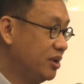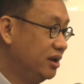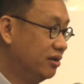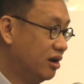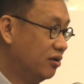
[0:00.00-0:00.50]

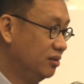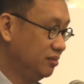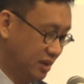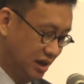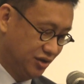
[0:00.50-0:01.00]
happening around
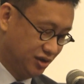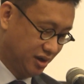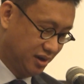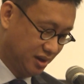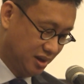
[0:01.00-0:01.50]

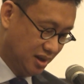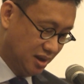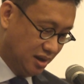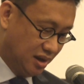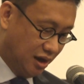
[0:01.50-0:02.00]
Malaysia.
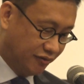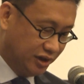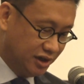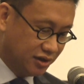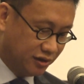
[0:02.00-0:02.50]

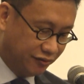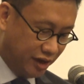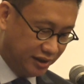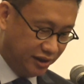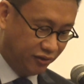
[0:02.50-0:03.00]
After years of
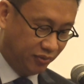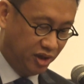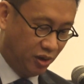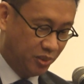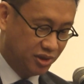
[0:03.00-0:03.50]
fighting from
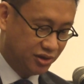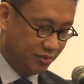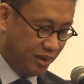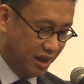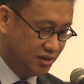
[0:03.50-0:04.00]
the
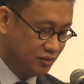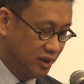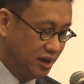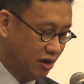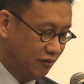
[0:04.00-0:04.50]
opposition bench,
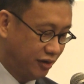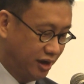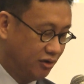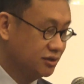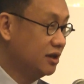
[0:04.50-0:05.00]
we now
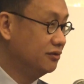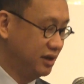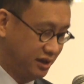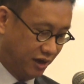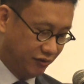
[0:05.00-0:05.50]
find
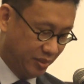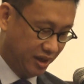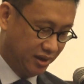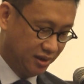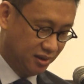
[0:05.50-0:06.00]
ourselves in
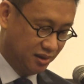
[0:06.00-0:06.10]
government.